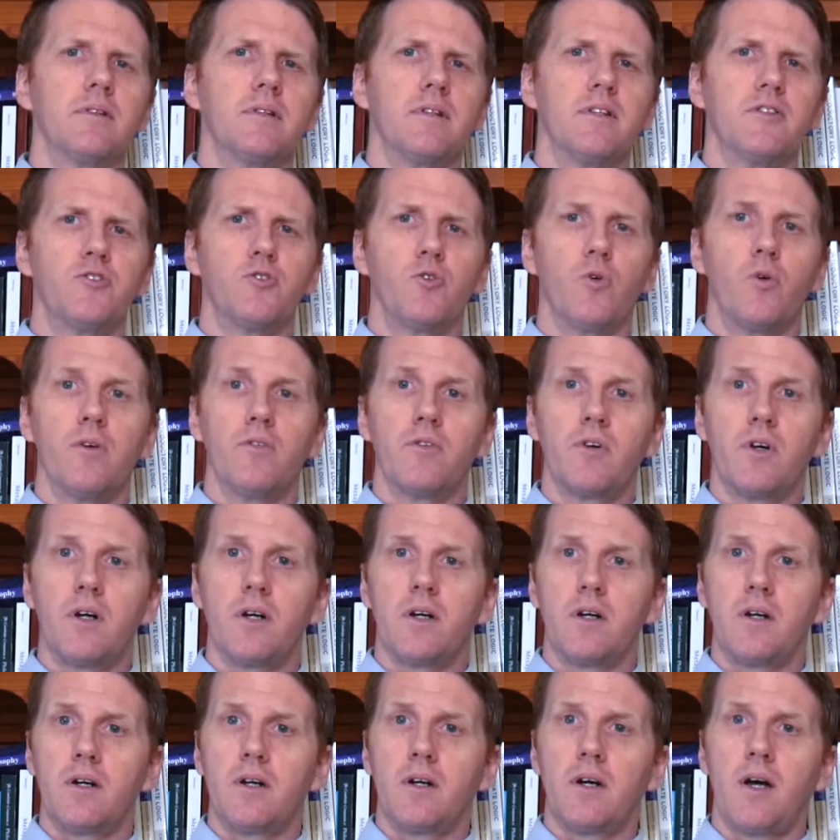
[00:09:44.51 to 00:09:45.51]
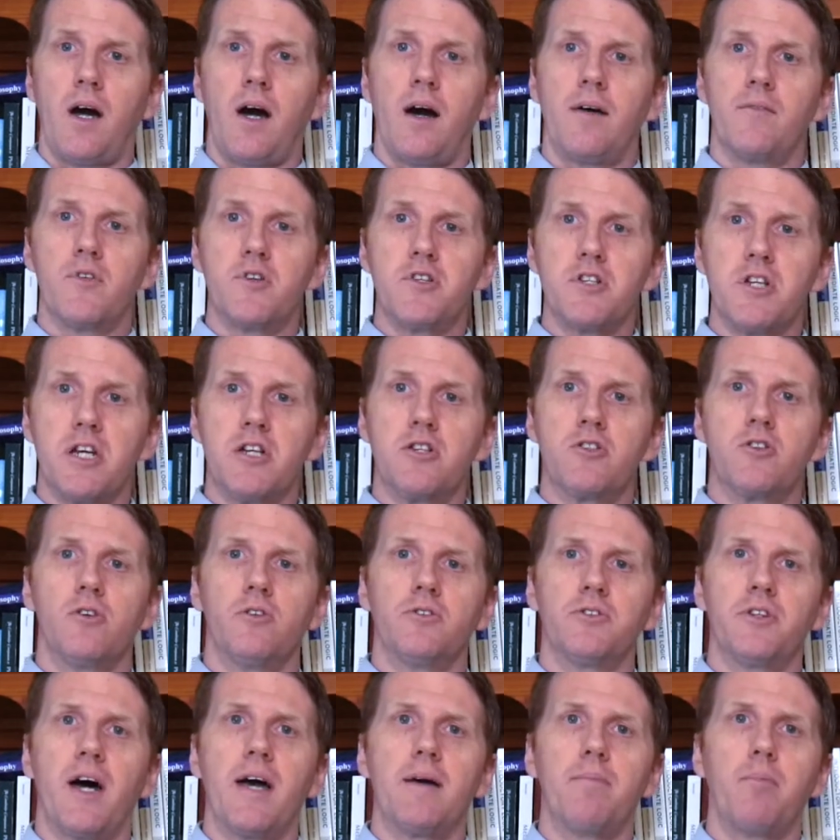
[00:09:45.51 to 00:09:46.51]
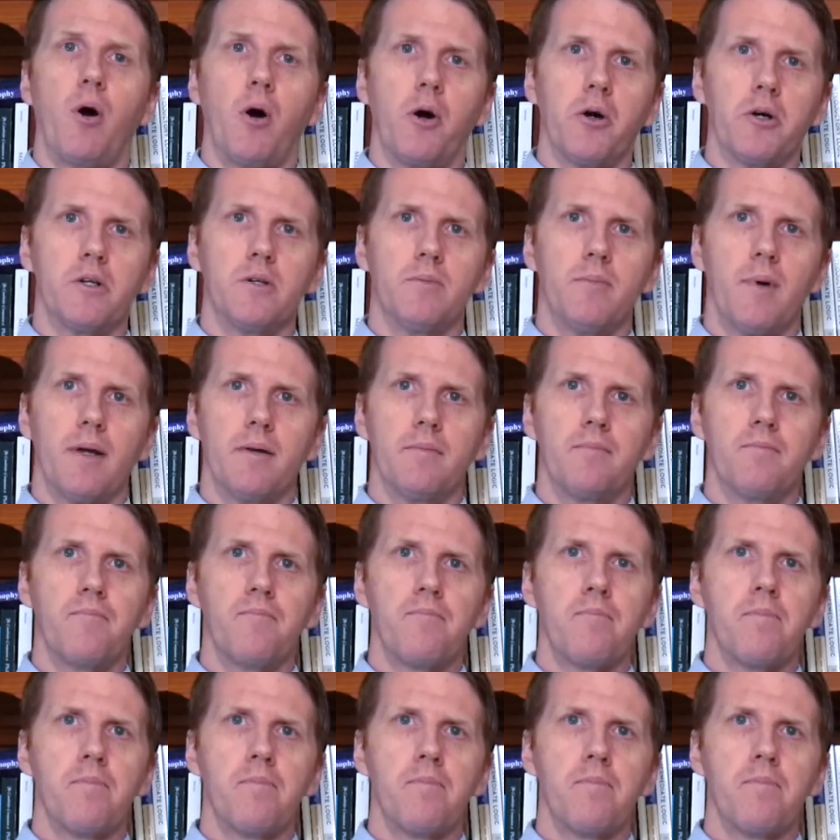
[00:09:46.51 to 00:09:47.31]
this sort of conversational type argument.